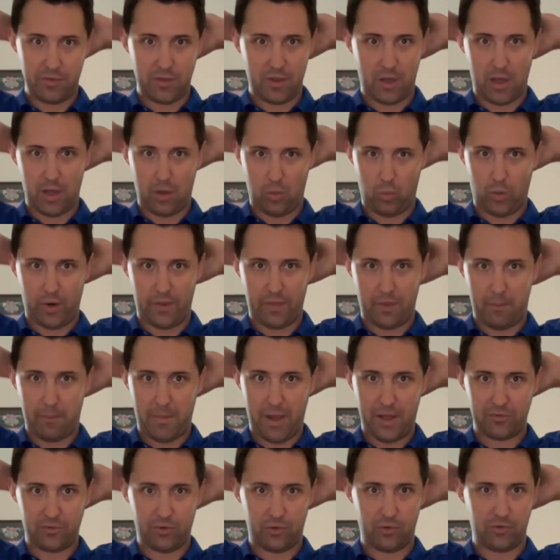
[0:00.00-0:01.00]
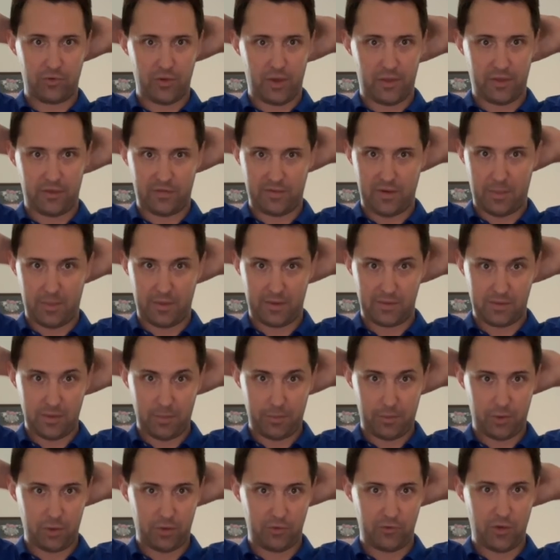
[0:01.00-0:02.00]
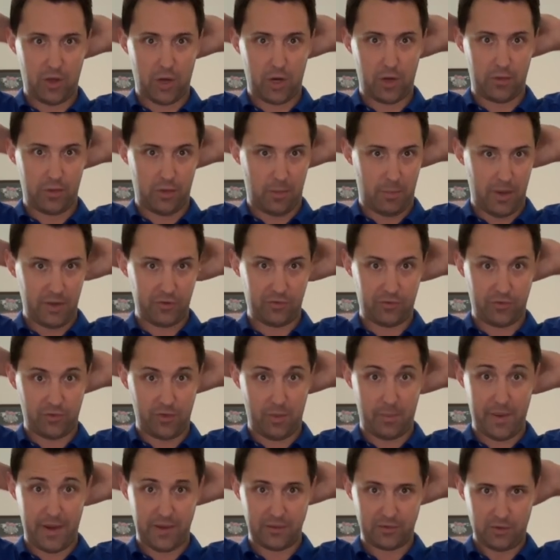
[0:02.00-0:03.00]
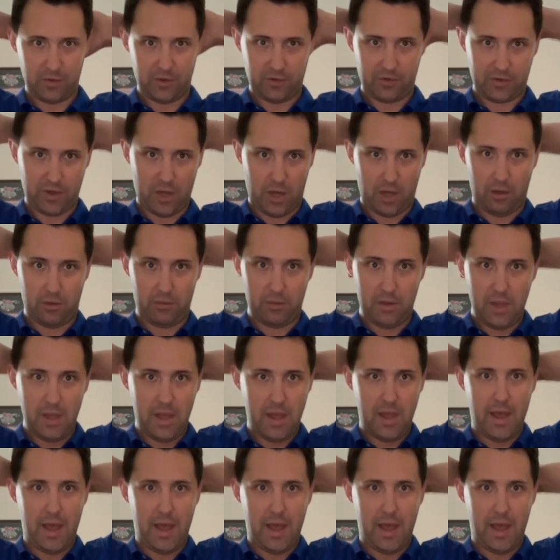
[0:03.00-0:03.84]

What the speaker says: where the muscles of the suboccipitals are, the muscles of the base of the skull,